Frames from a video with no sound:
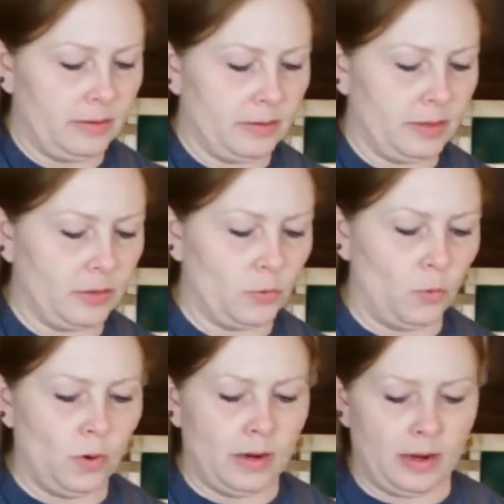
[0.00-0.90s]
So there's
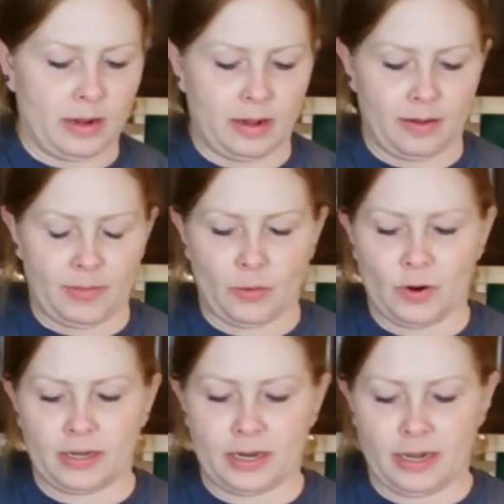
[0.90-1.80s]
my
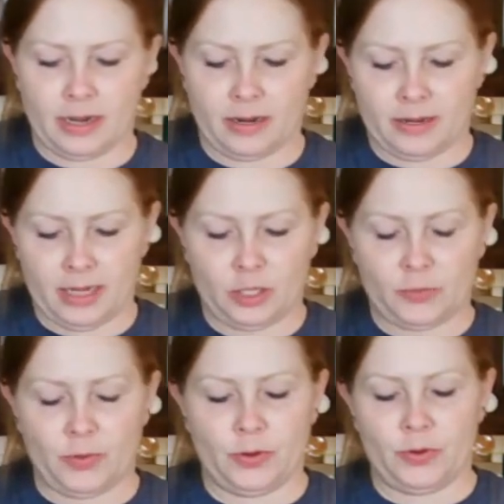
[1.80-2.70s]
1
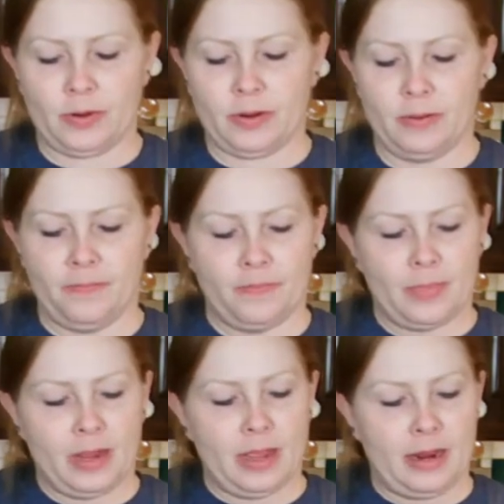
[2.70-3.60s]
teaspoon,
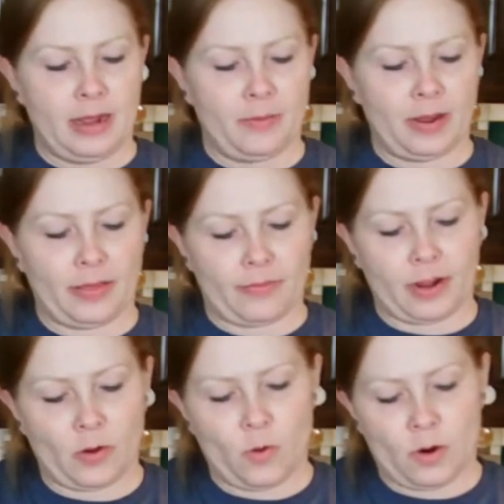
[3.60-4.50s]
and now my
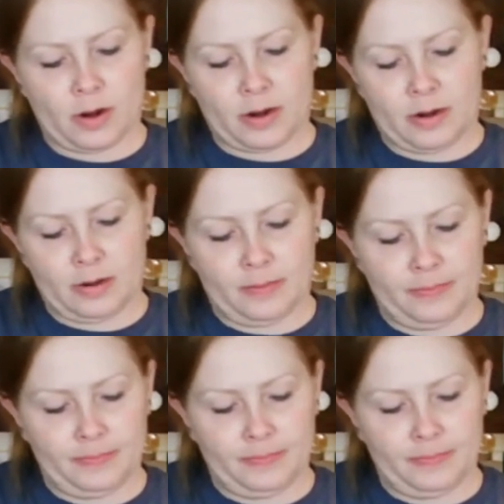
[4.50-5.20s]
3/4.